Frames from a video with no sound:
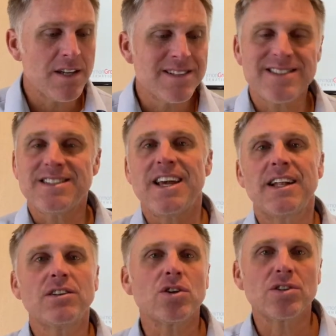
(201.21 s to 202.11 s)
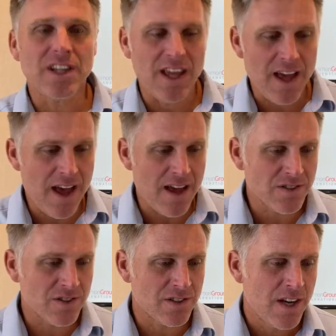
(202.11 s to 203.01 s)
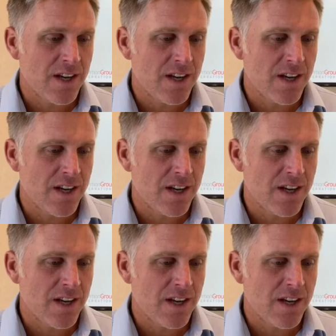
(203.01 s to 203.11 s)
110,